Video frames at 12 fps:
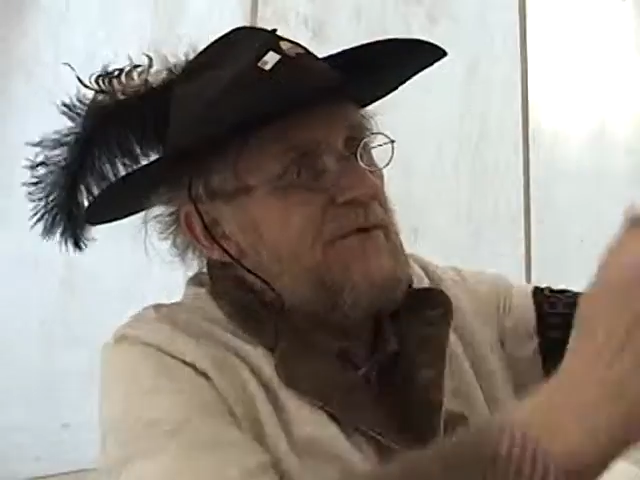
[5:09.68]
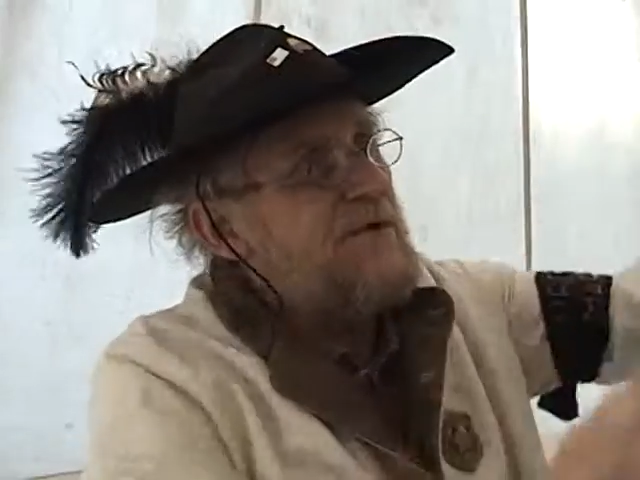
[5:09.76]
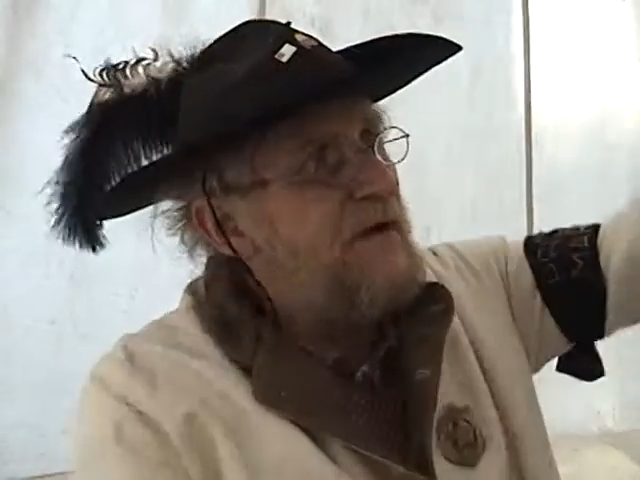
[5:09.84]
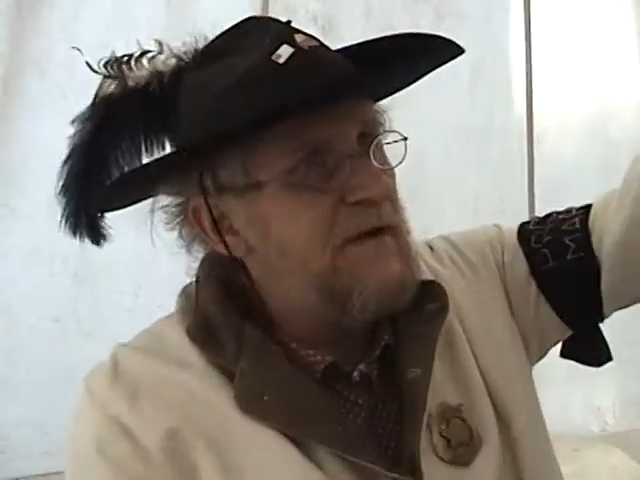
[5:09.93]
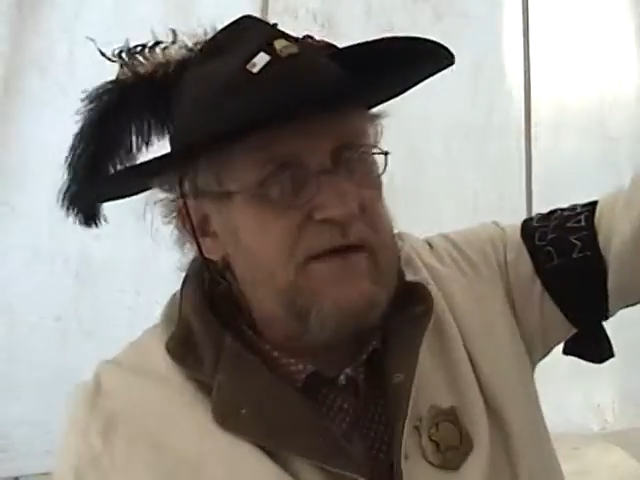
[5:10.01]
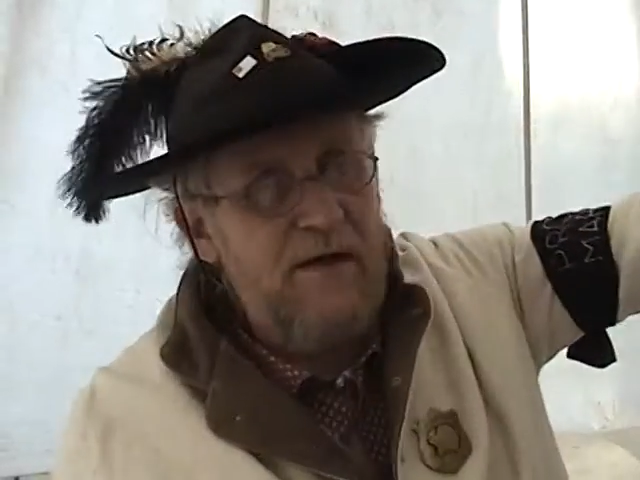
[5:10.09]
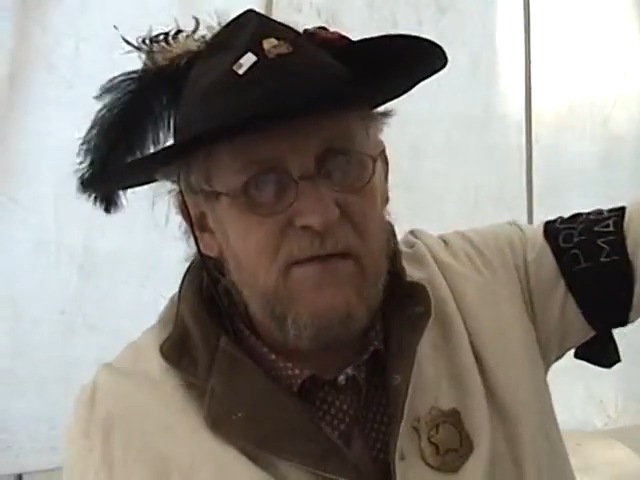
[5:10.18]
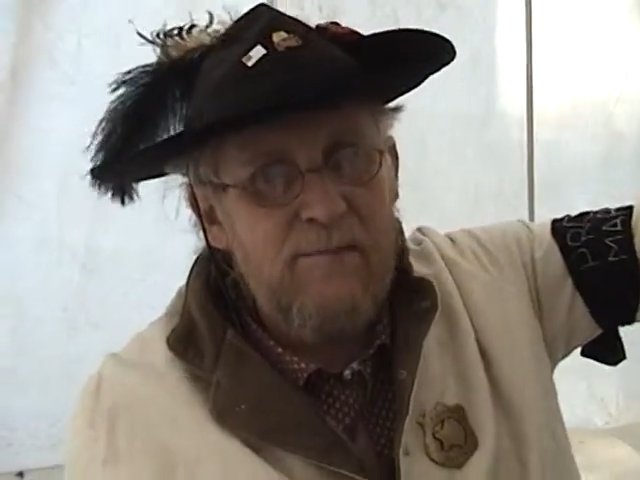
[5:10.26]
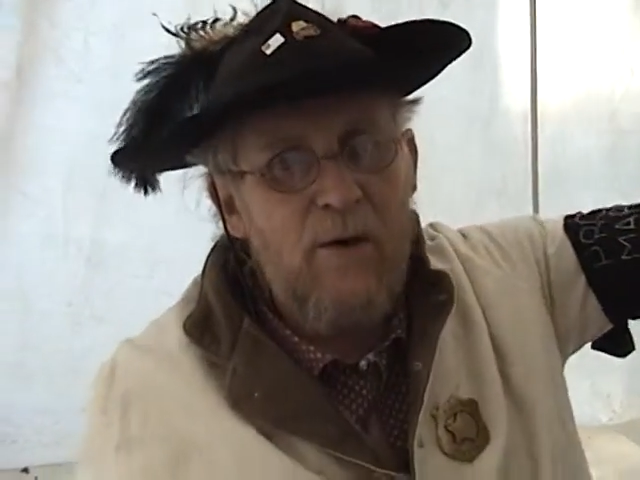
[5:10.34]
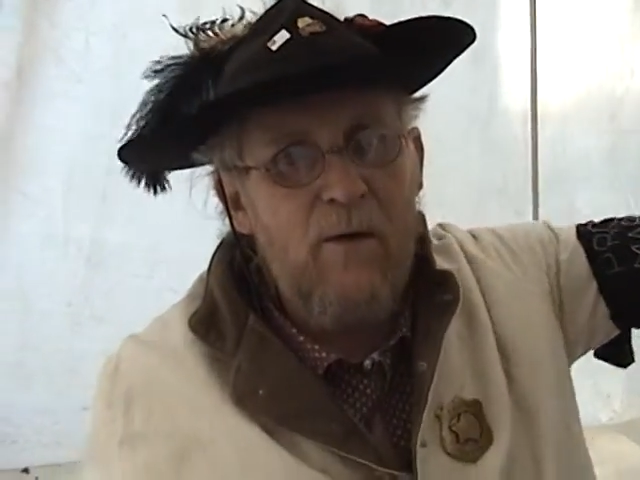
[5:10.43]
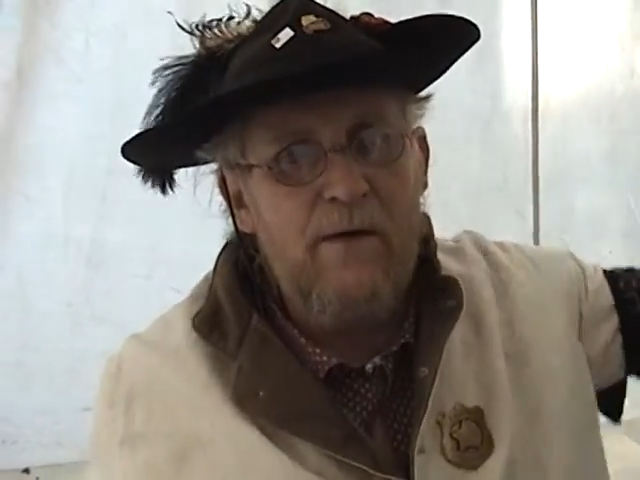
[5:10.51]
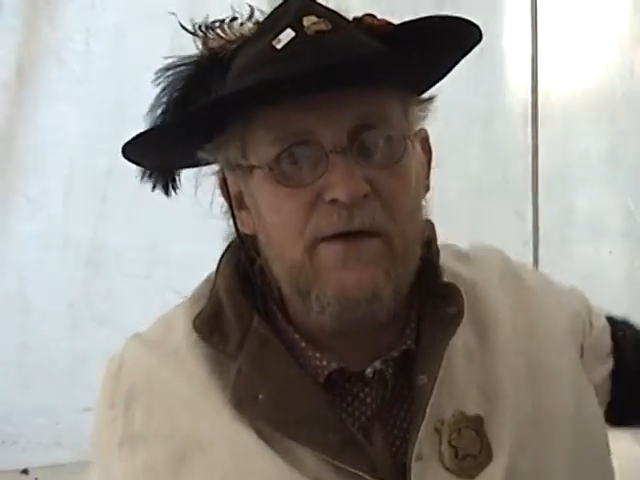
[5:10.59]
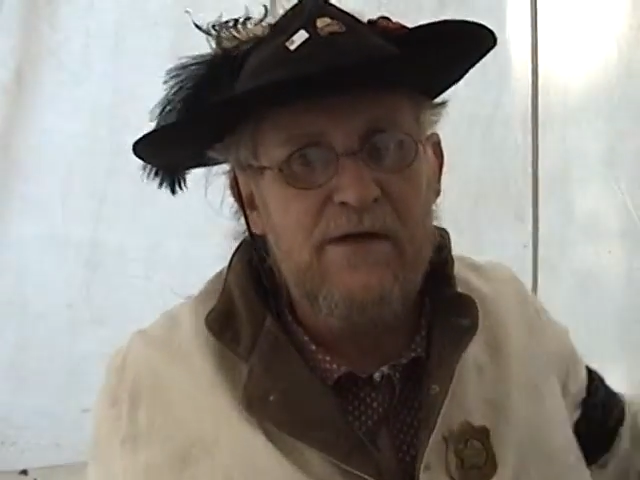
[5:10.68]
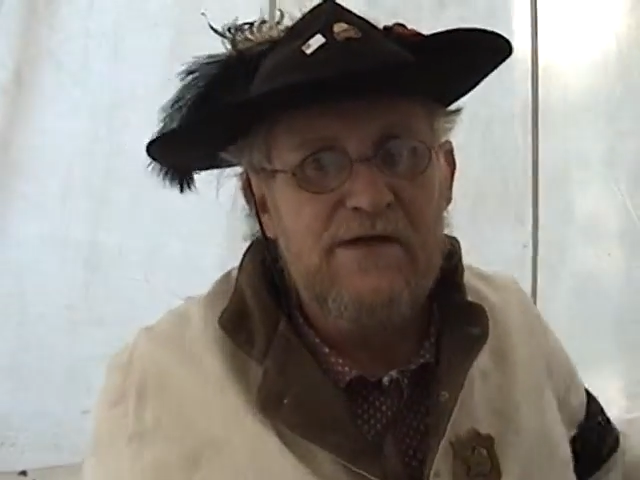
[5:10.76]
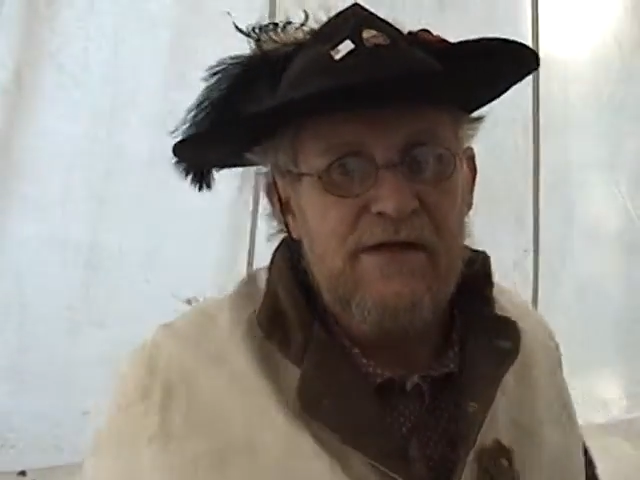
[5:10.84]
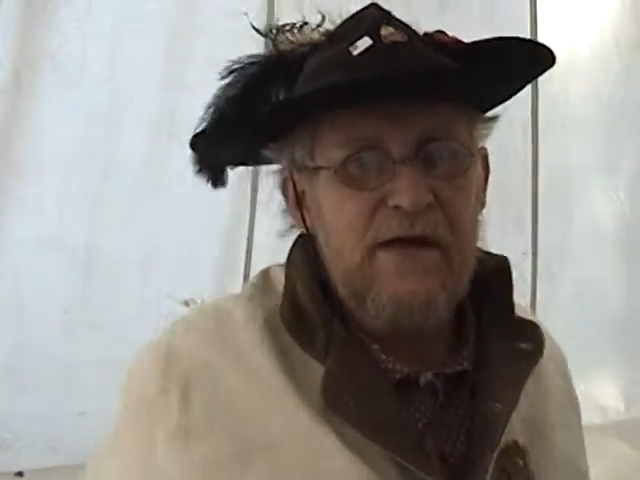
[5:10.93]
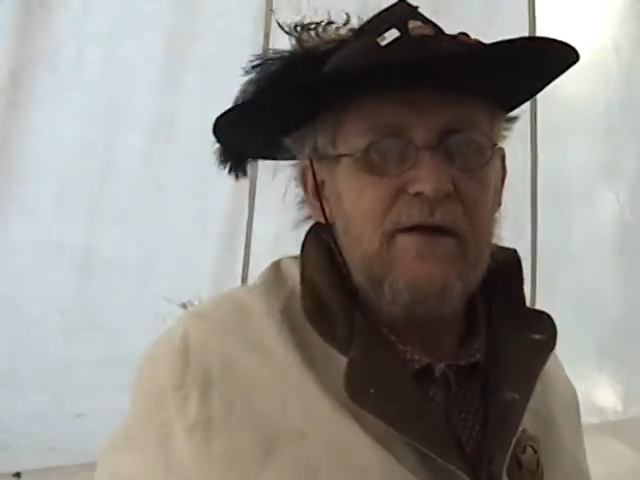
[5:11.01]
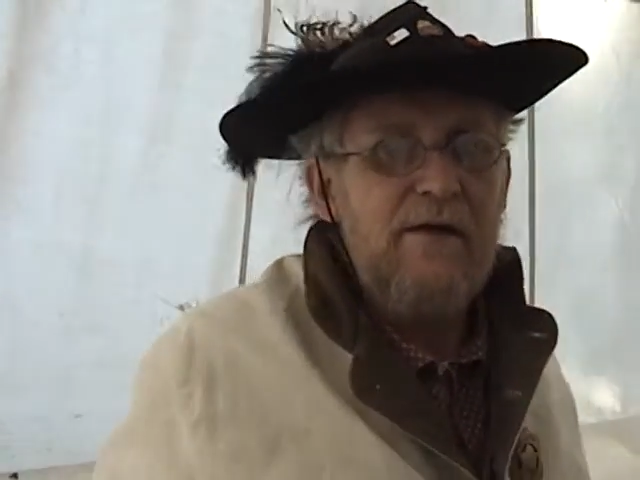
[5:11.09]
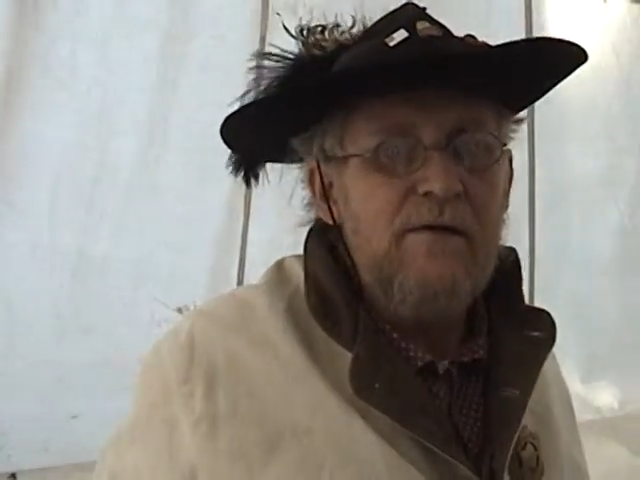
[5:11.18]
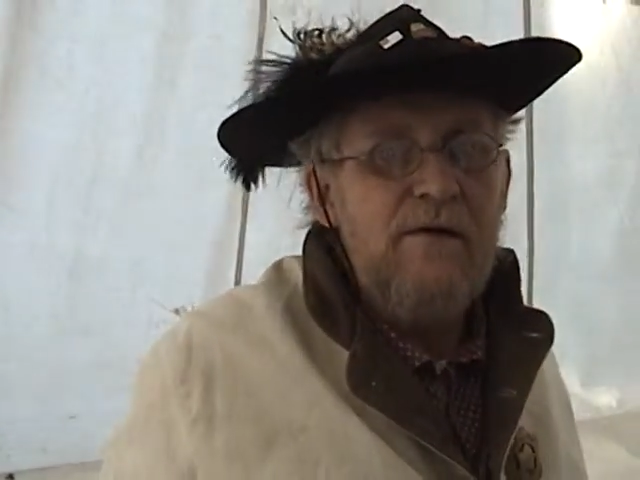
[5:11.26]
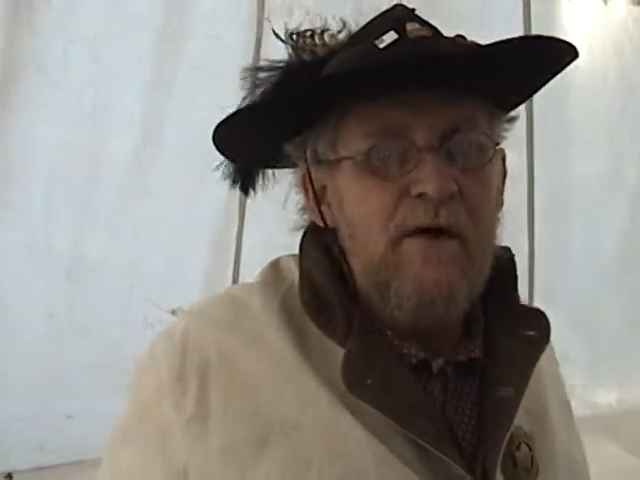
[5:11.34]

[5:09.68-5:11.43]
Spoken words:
straight down a pole in the center.